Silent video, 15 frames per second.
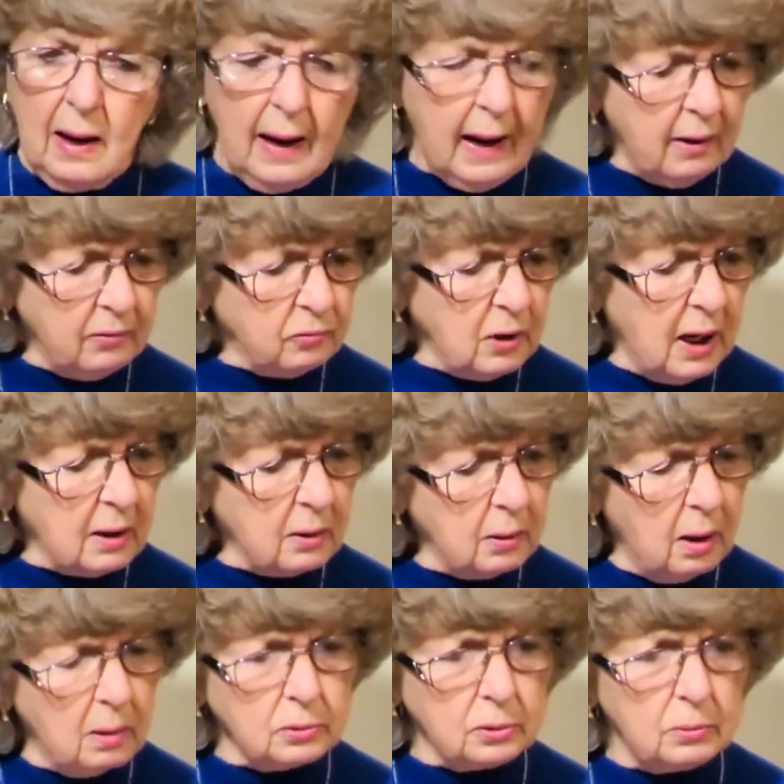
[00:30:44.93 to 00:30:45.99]
after I
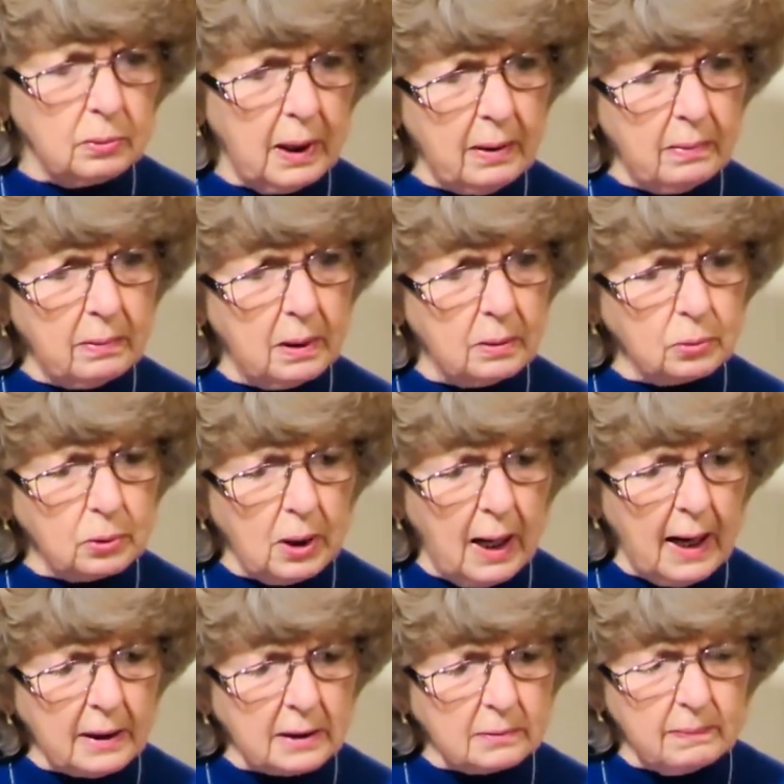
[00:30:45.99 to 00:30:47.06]
crossed the railroad
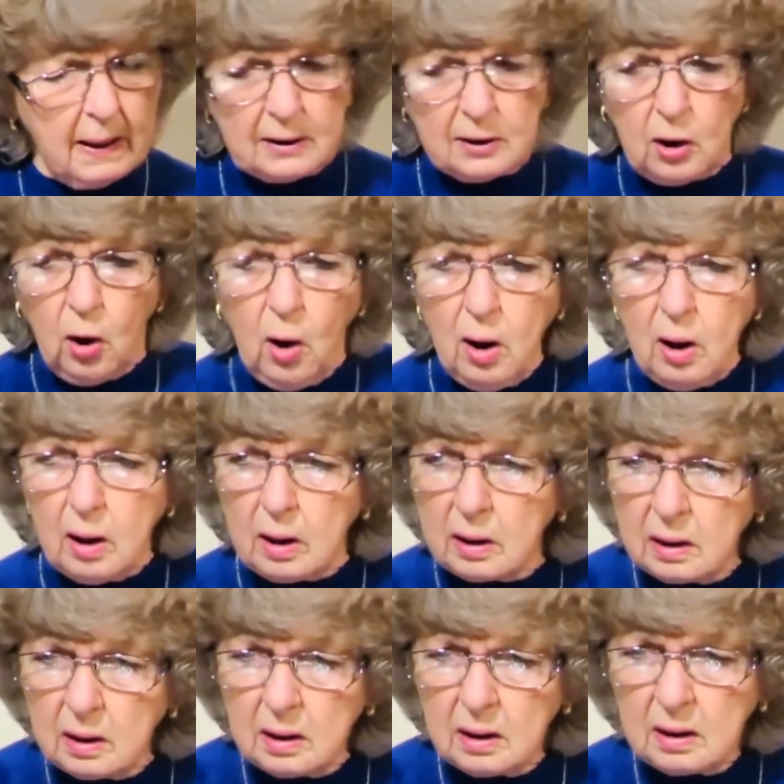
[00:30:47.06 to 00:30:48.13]
tracks, my
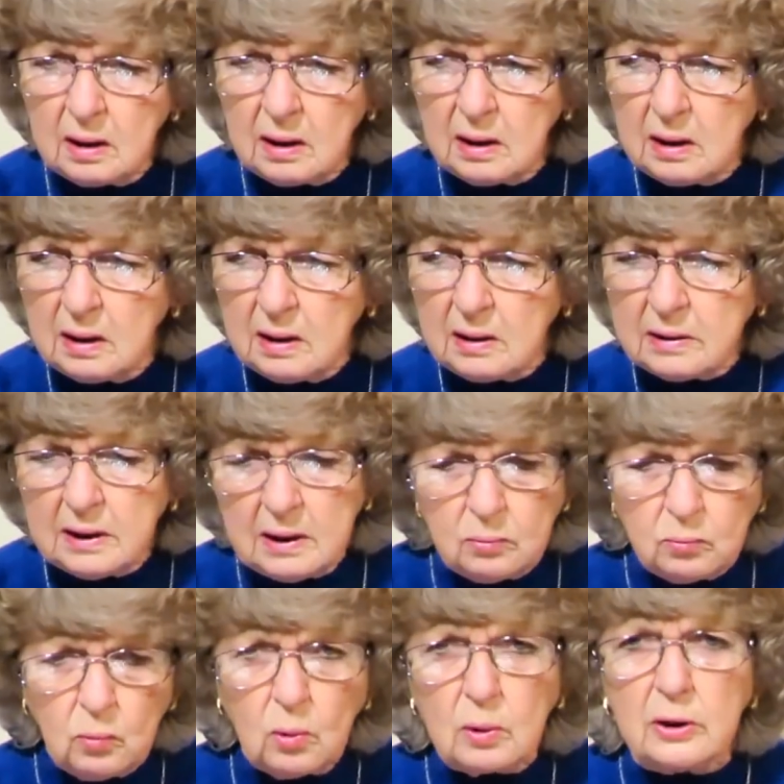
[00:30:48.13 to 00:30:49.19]
car
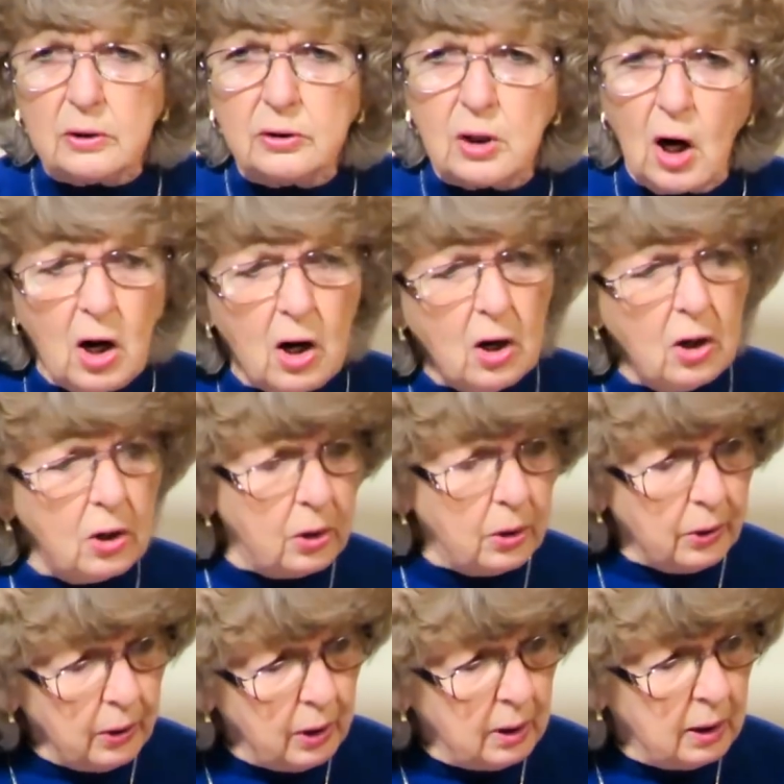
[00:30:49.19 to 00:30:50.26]
didn't want to
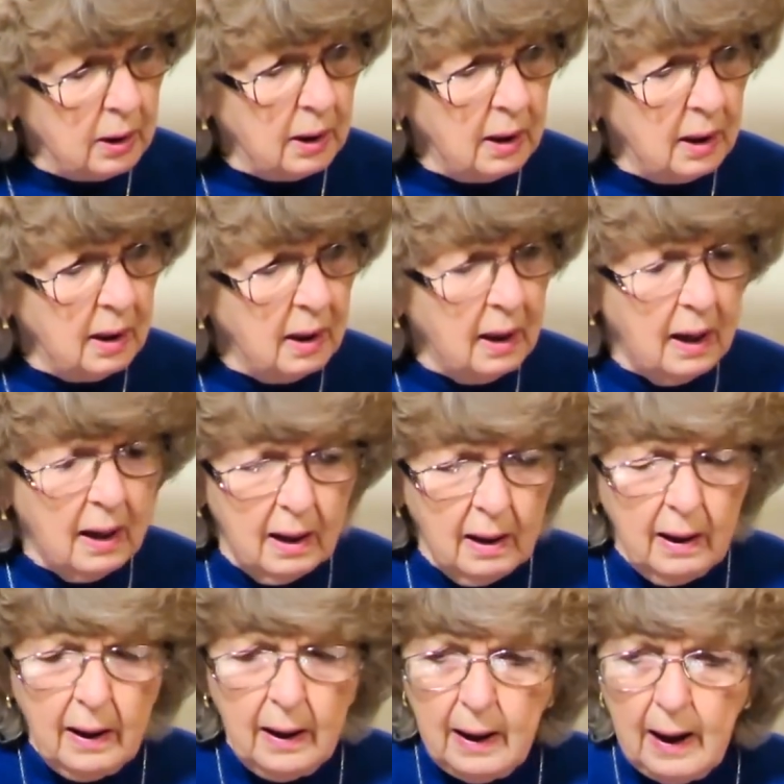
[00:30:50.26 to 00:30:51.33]
turn.
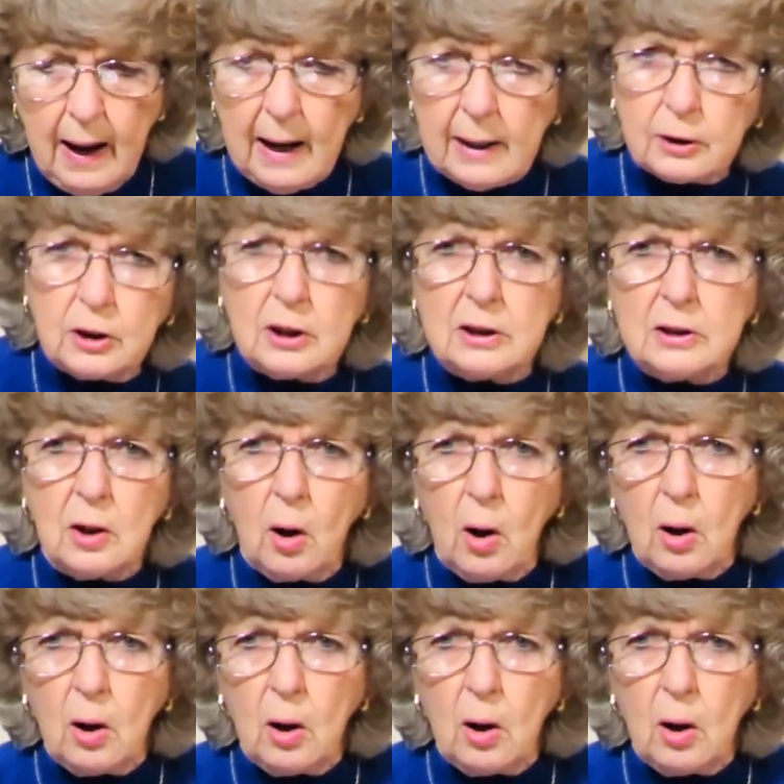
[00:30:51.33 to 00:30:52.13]
I could